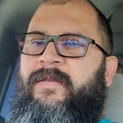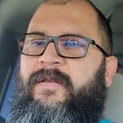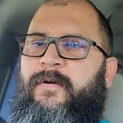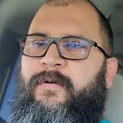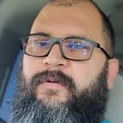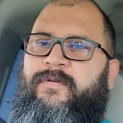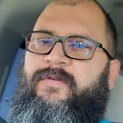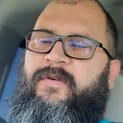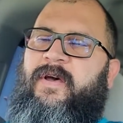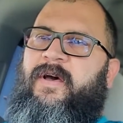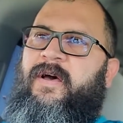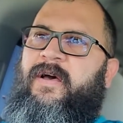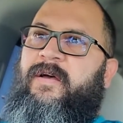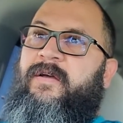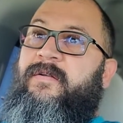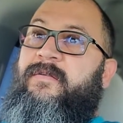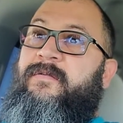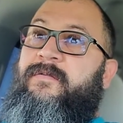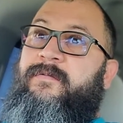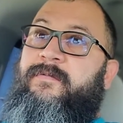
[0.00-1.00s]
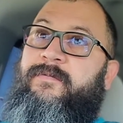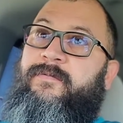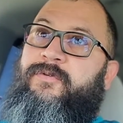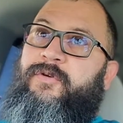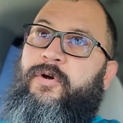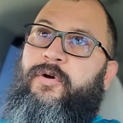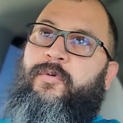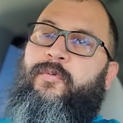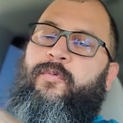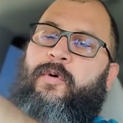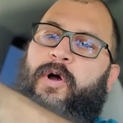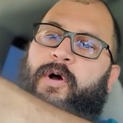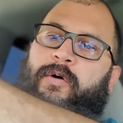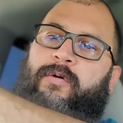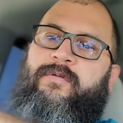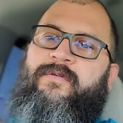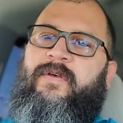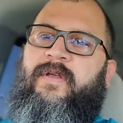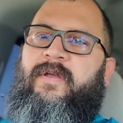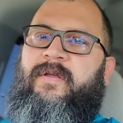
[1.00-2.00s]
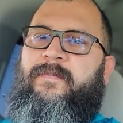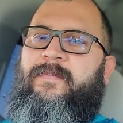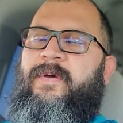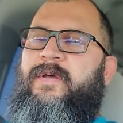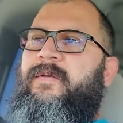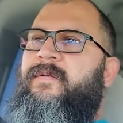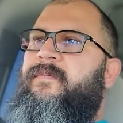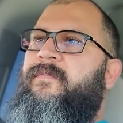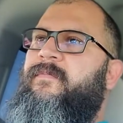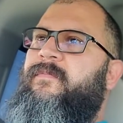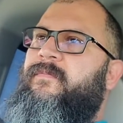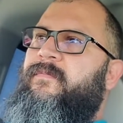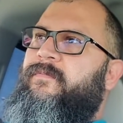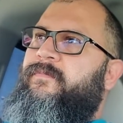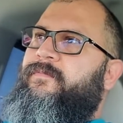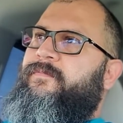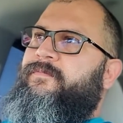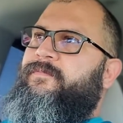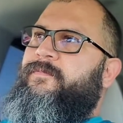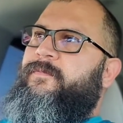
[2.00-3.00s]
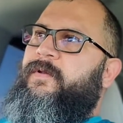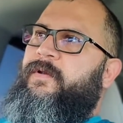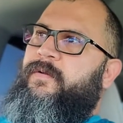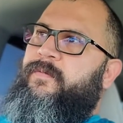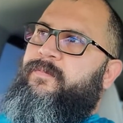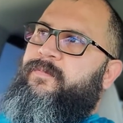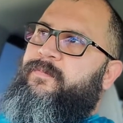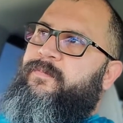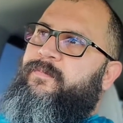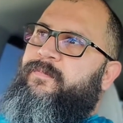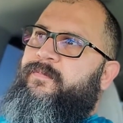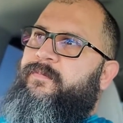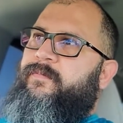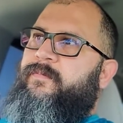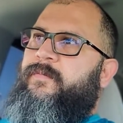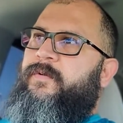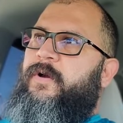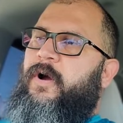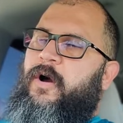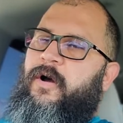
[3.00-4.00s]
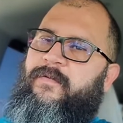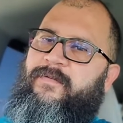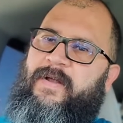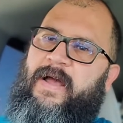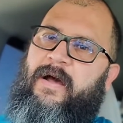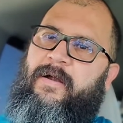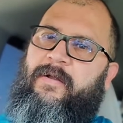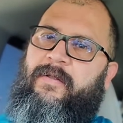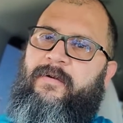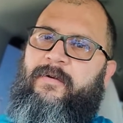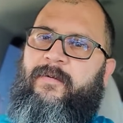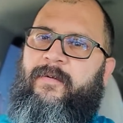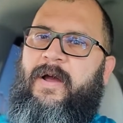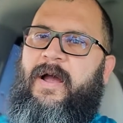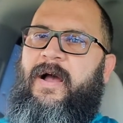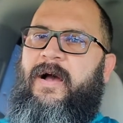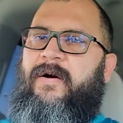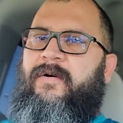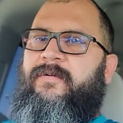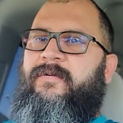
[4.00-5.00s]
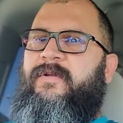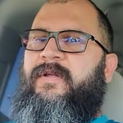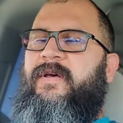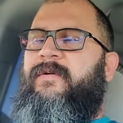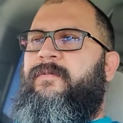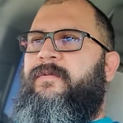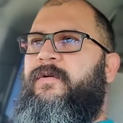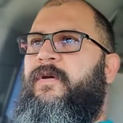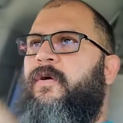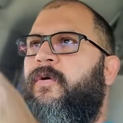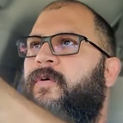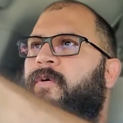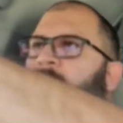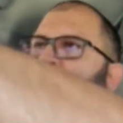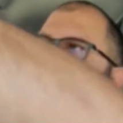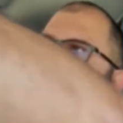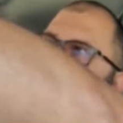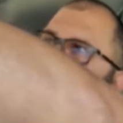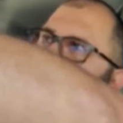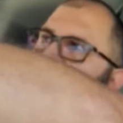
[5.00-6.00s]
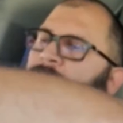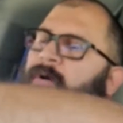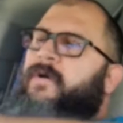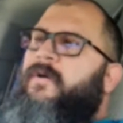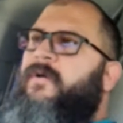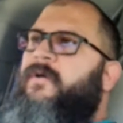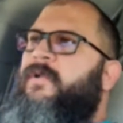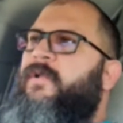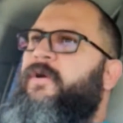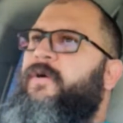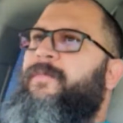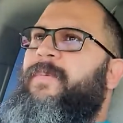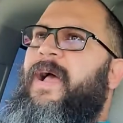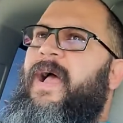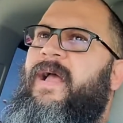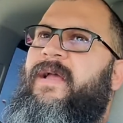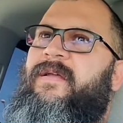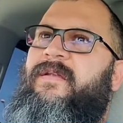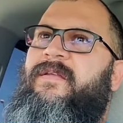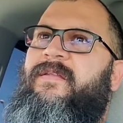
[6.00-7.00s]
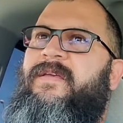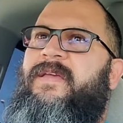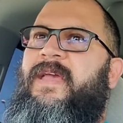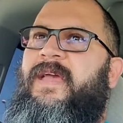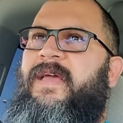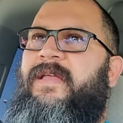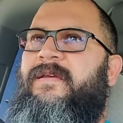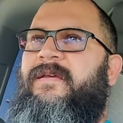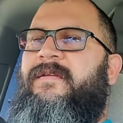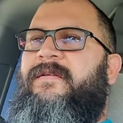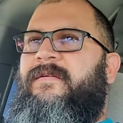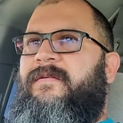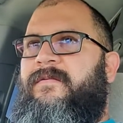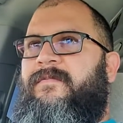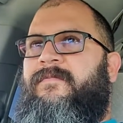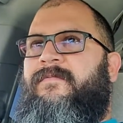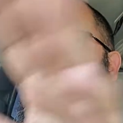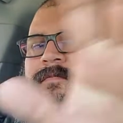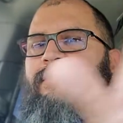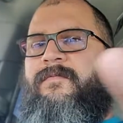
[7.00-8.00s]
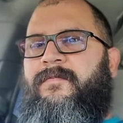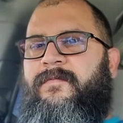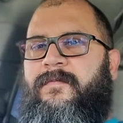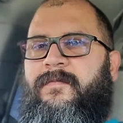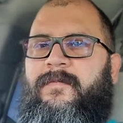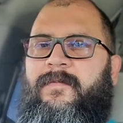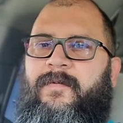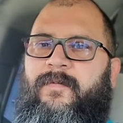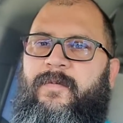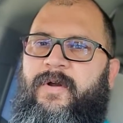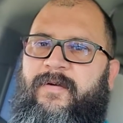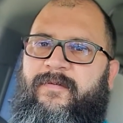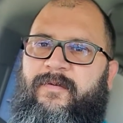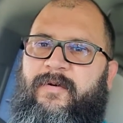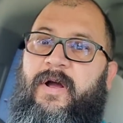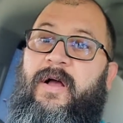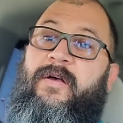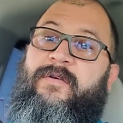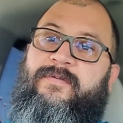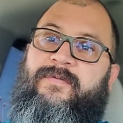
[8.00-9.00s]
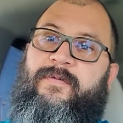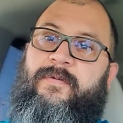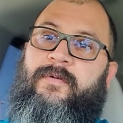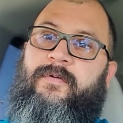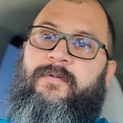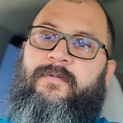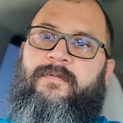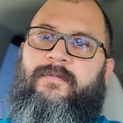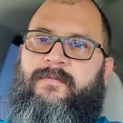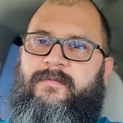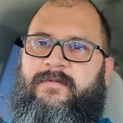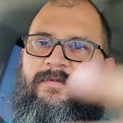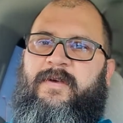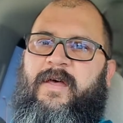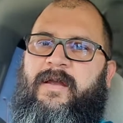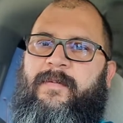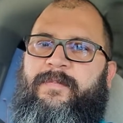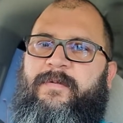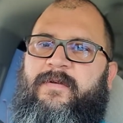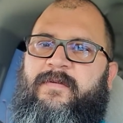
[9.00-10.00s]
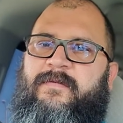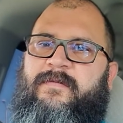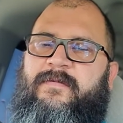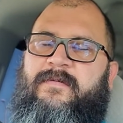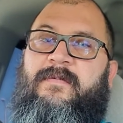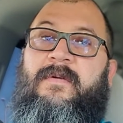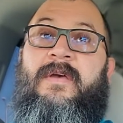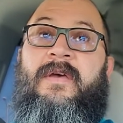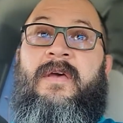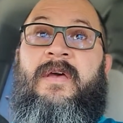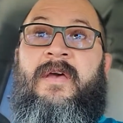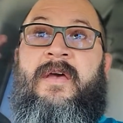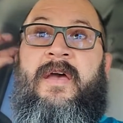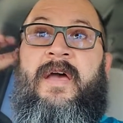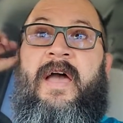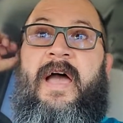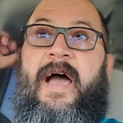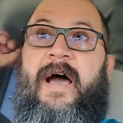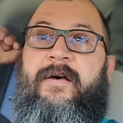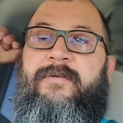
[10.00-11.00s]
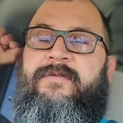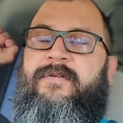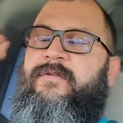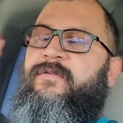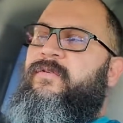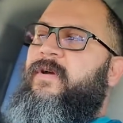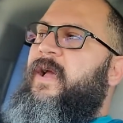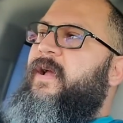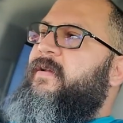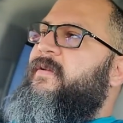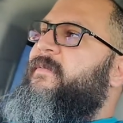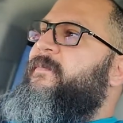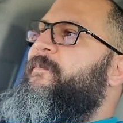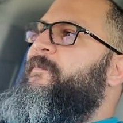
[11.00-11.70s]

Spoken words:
there's dirt roads that had been, carved out of the ground that would go clear back into the canyon and whatever else for set up this housing tract.